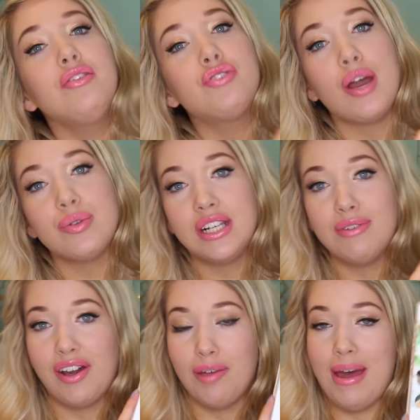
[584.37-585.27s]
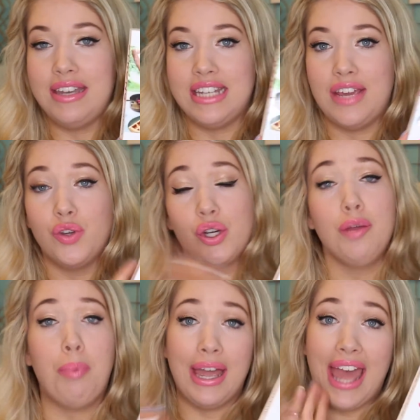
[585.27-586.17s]
Totally recommend it. If you're going
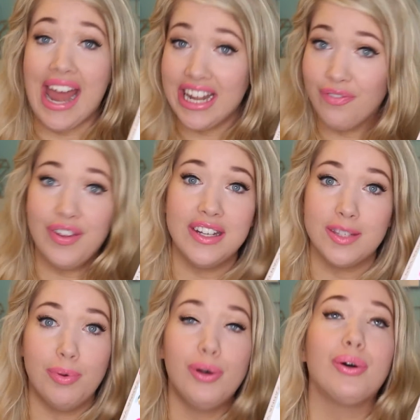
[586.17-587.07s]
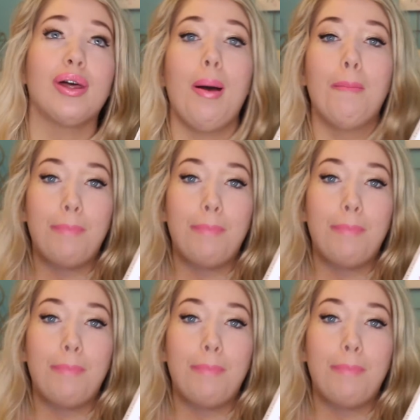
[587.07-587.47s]
to buy any fitness book,